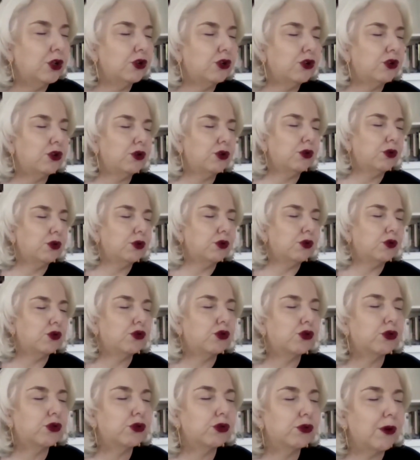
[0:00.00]
to
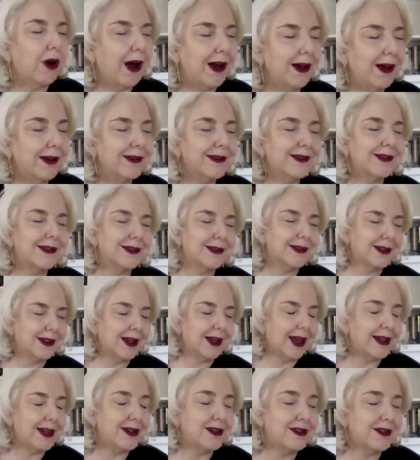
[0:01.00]
trust
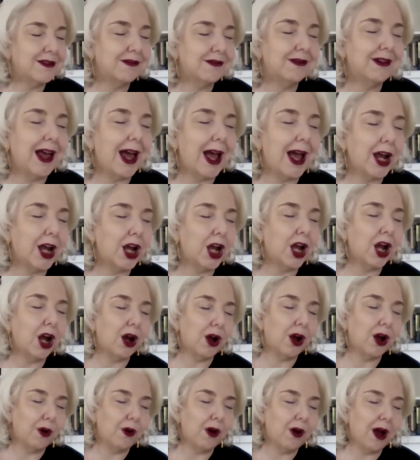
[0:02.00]
and to let
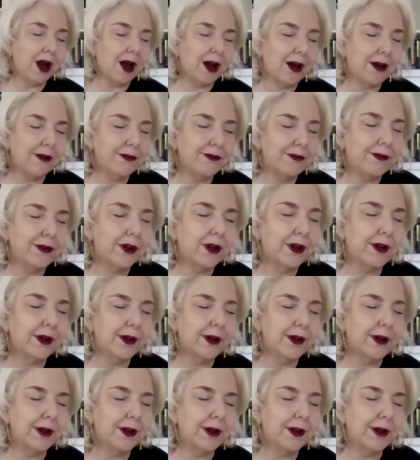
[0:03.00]
go of,